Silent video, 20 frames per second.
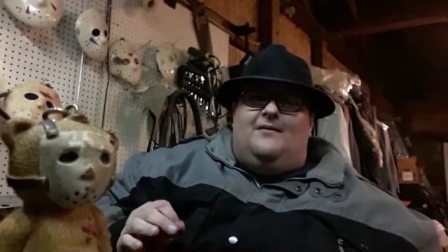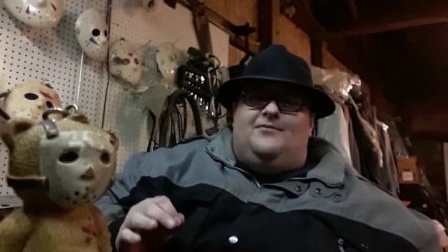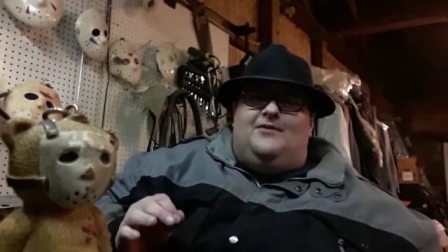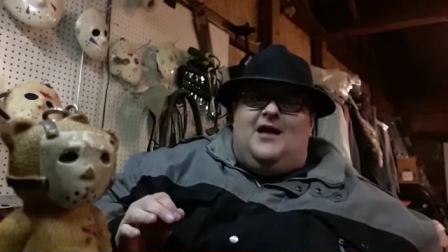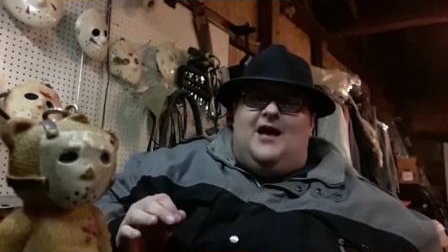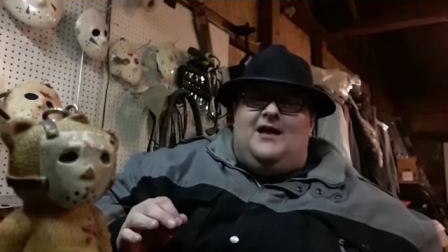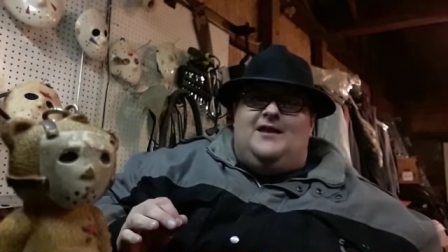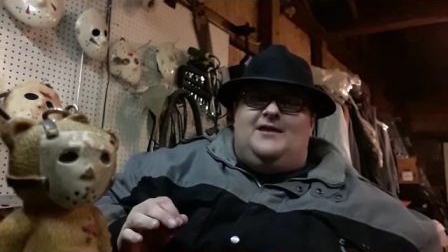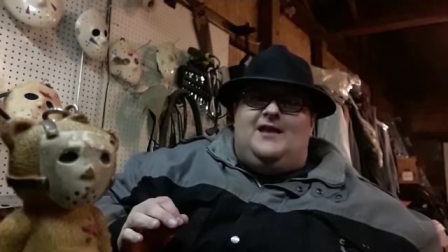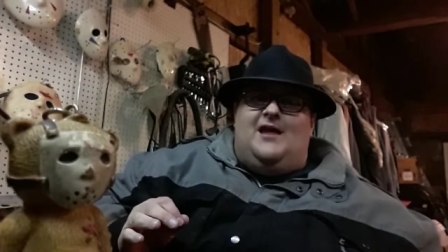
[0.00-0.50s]

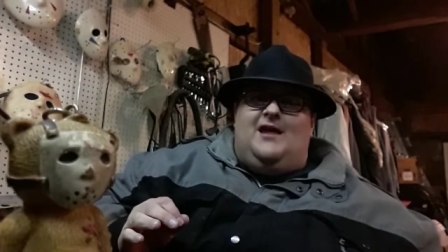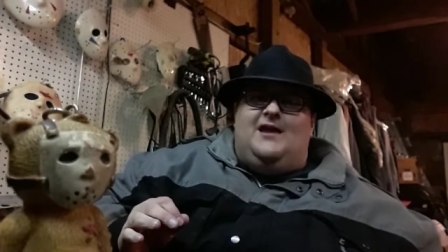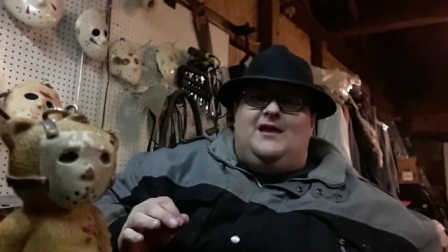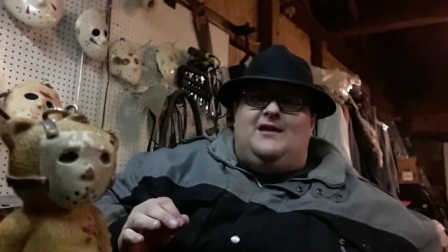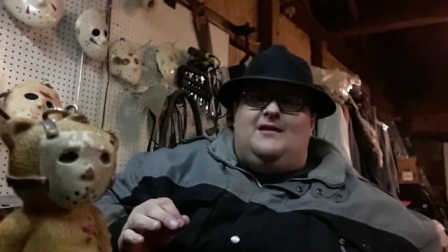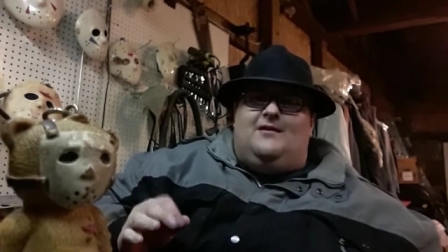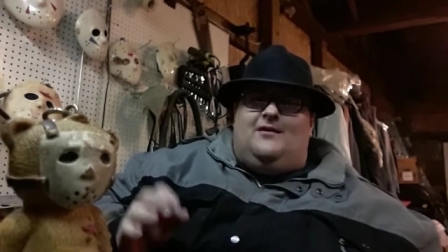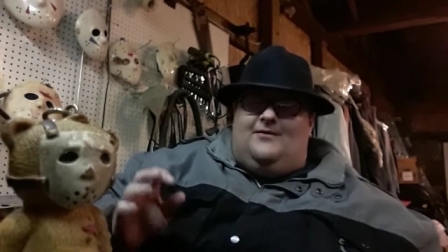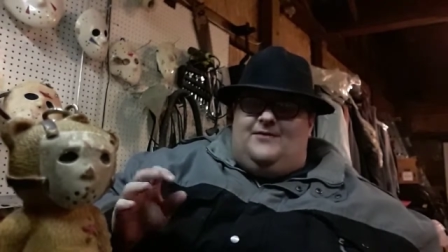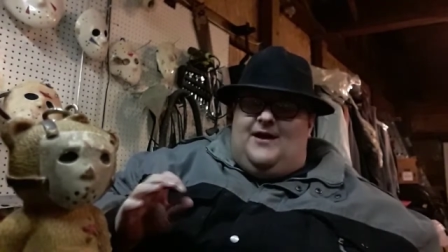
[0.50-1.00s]
that
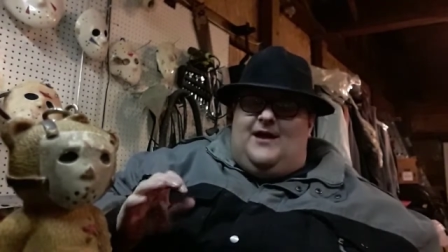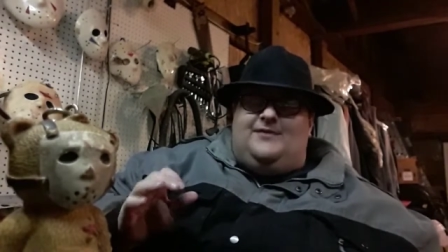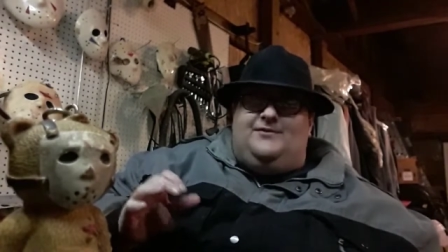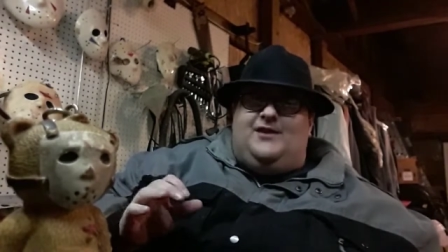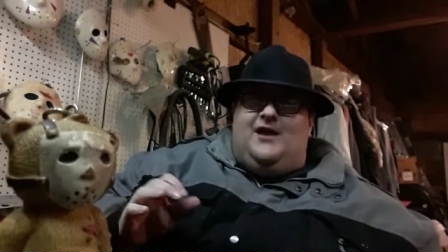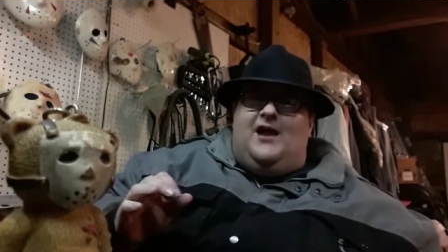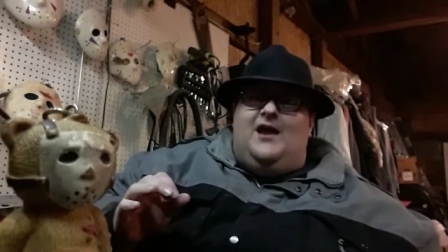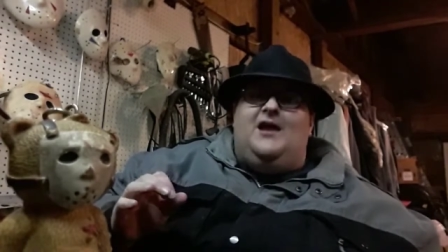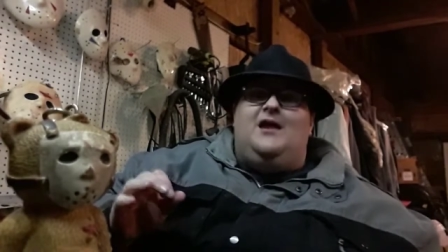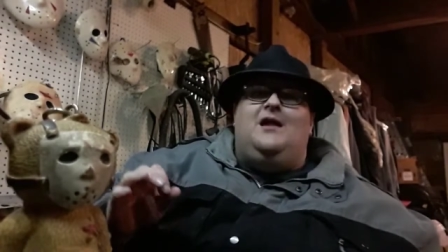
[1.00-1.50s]
night or that
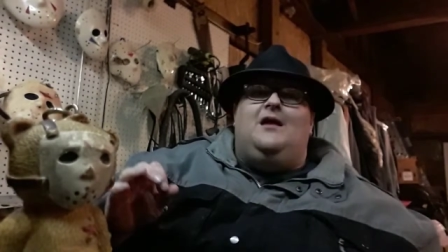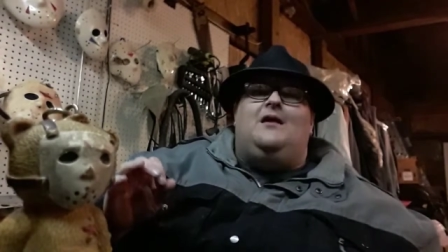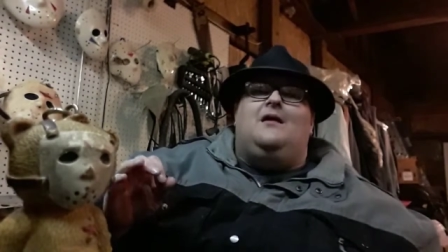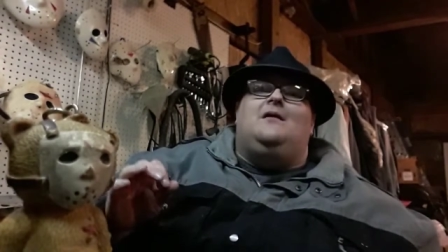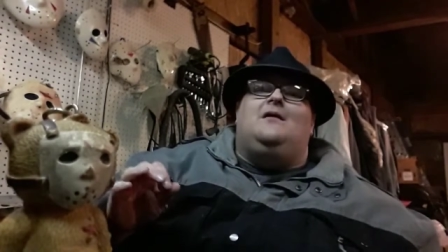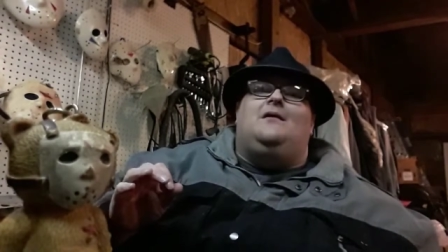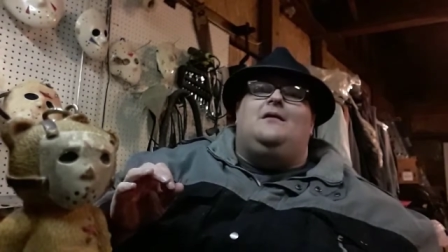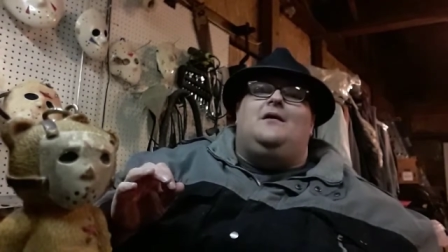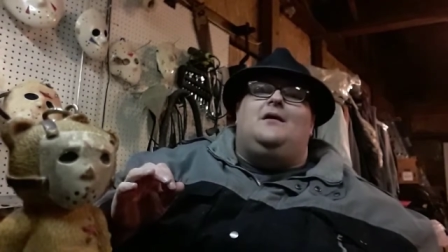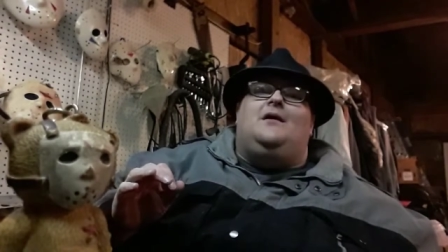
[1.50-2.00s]
day,
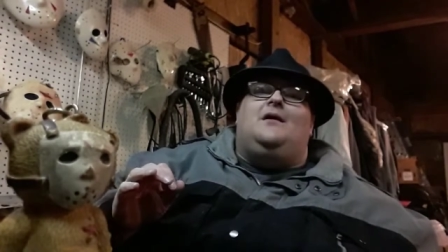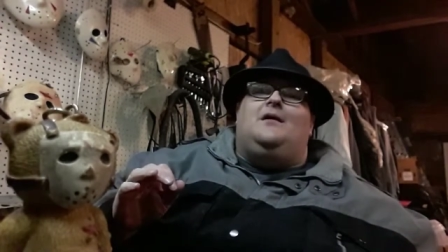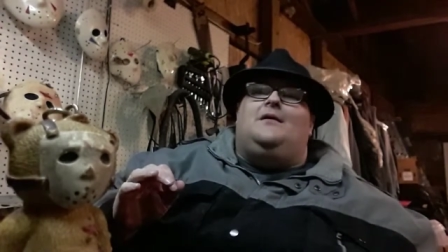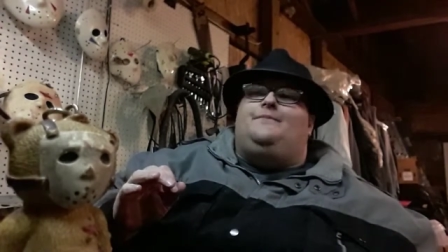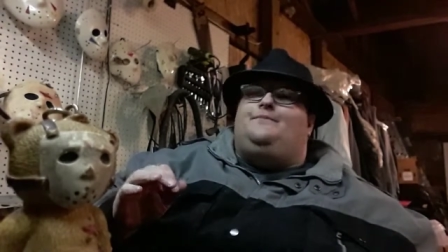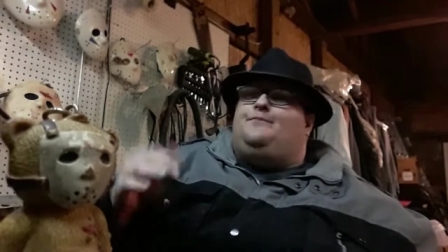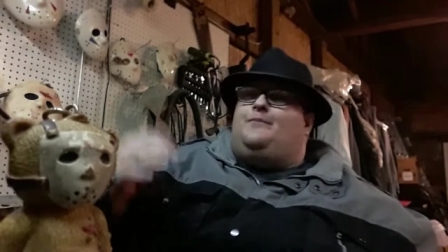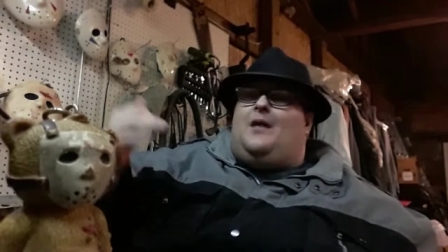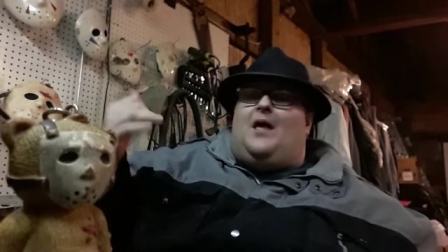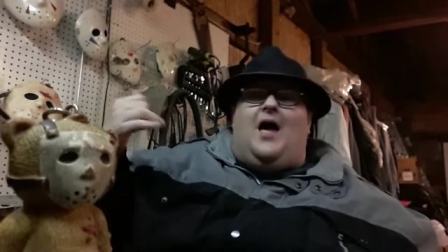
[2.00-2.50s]

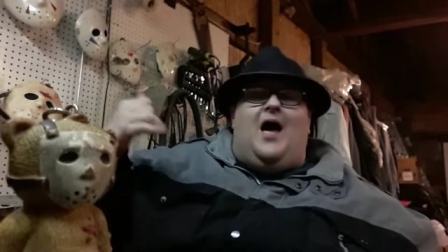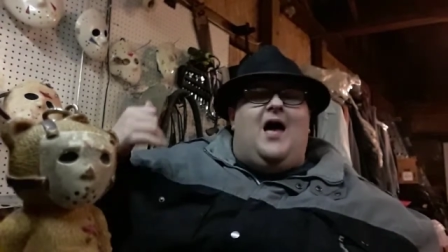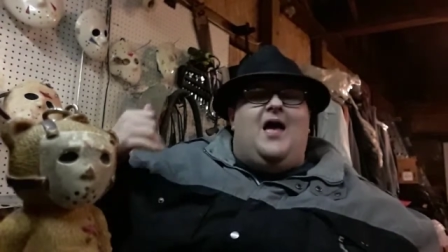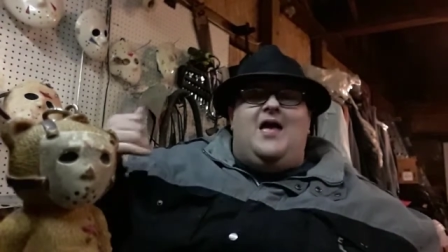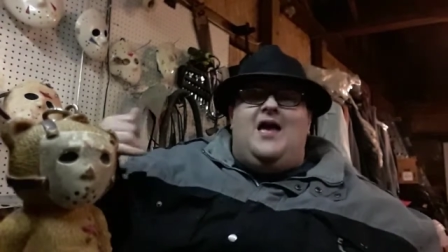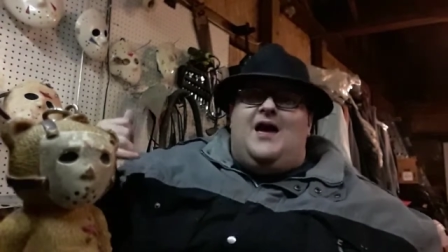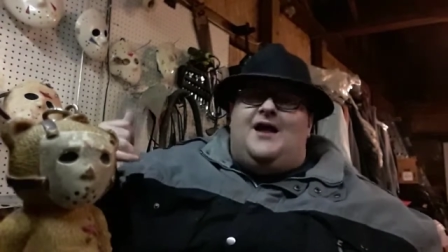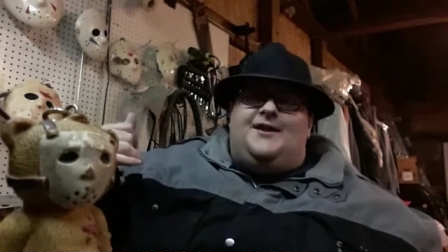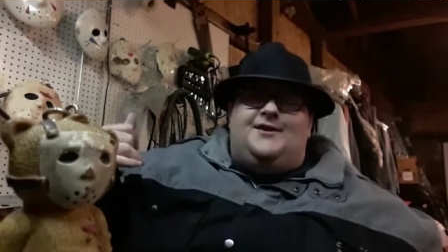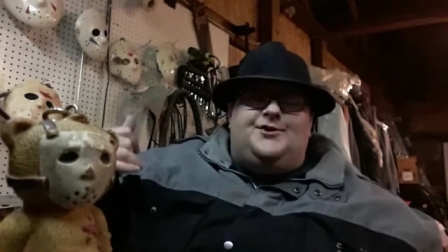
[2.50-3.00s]
I
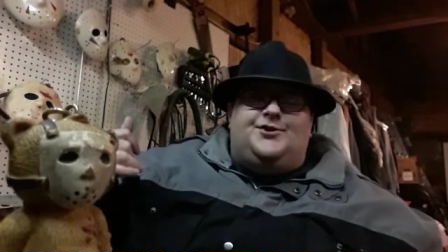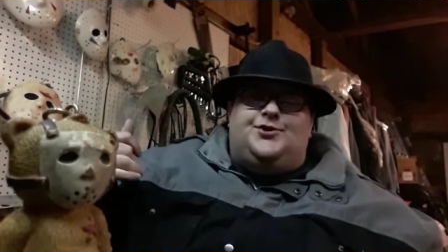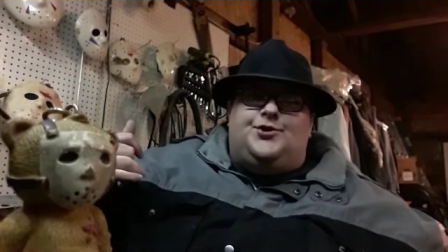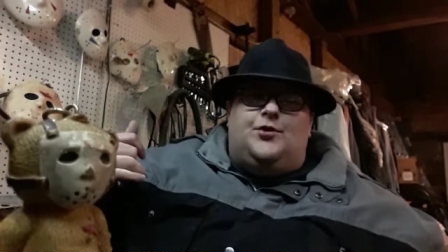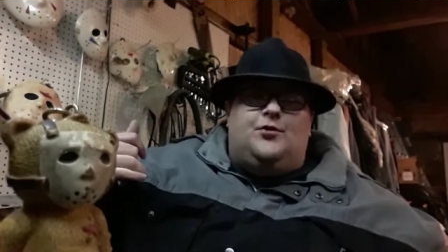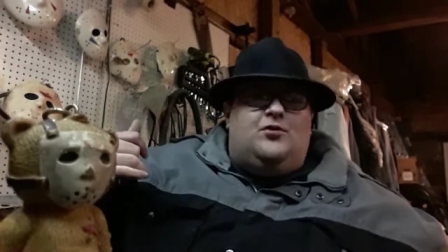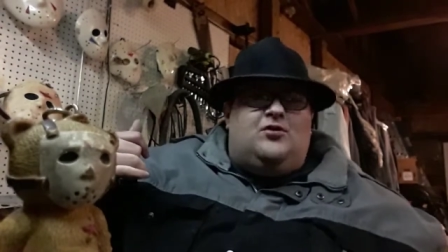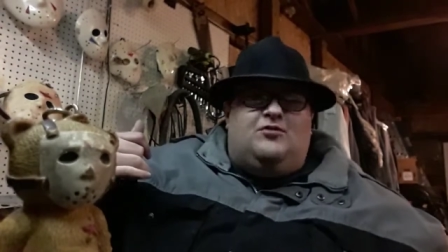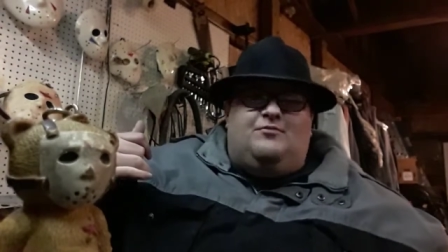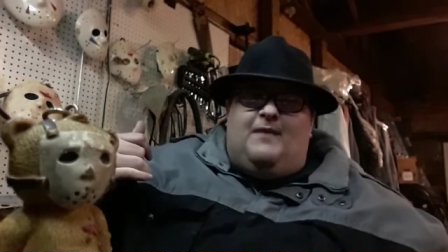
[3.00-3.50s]
had
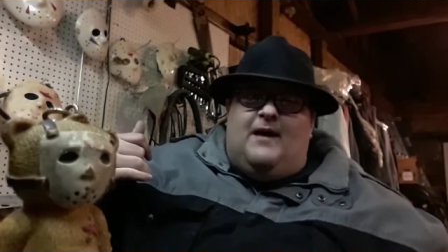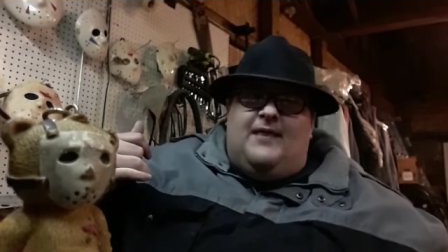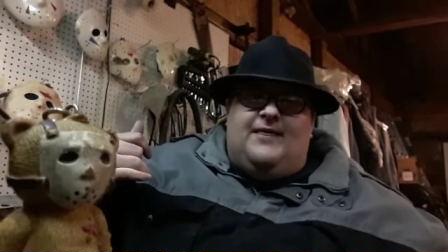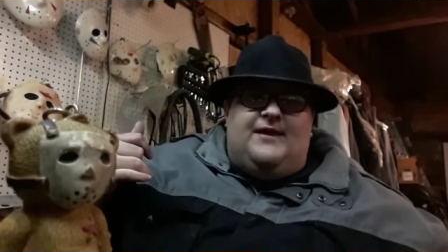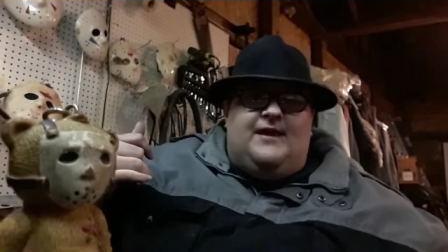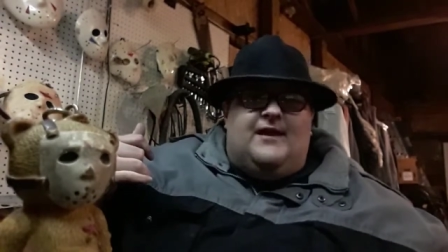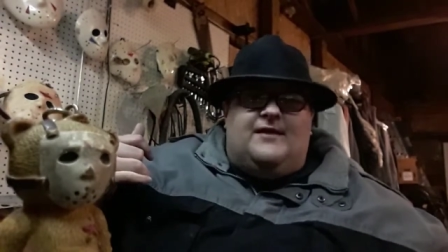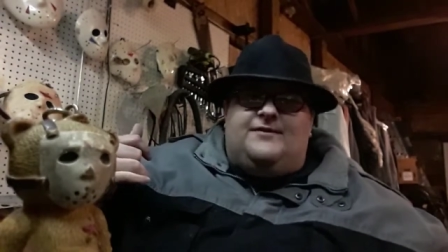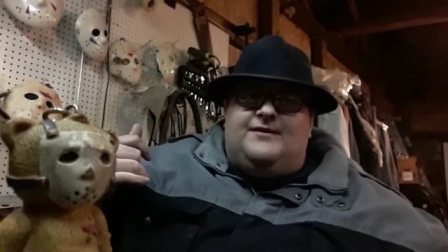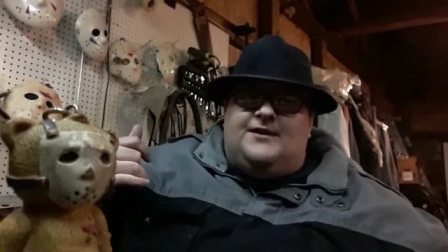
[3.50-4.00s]
insurance by
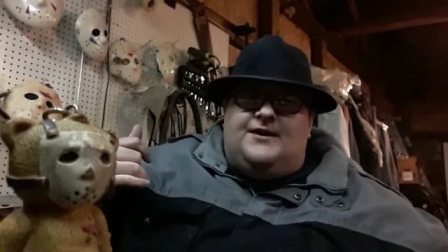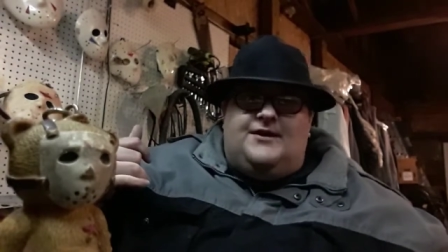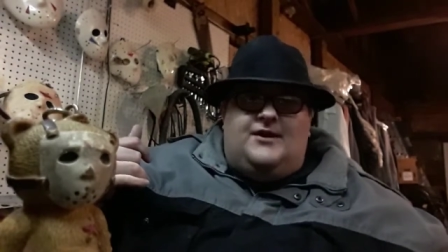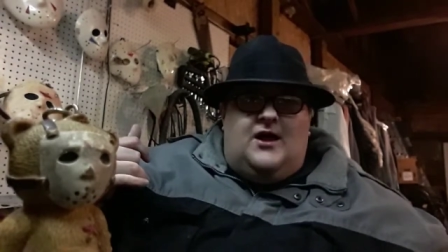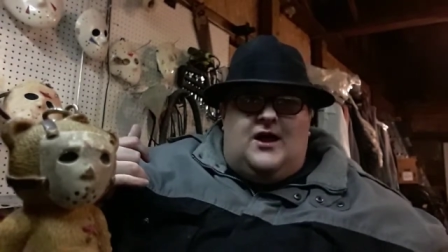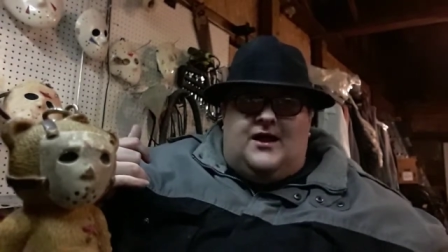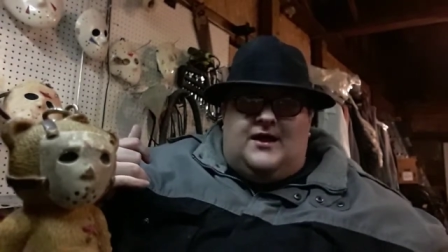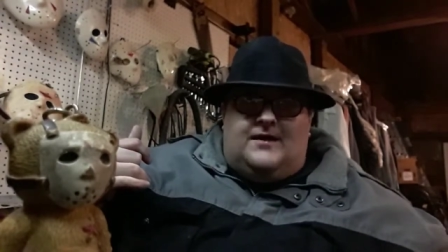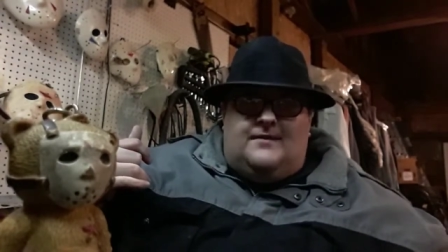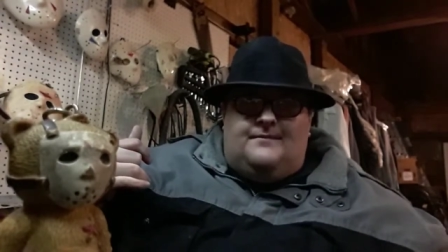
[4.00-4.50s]
the end of the
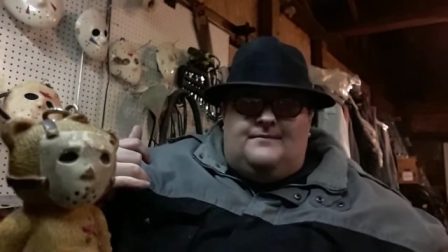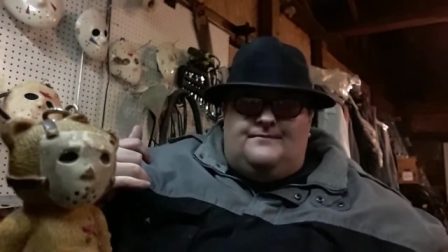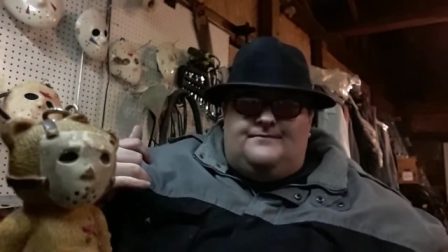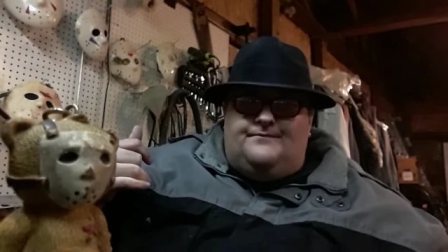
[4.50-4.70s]
night.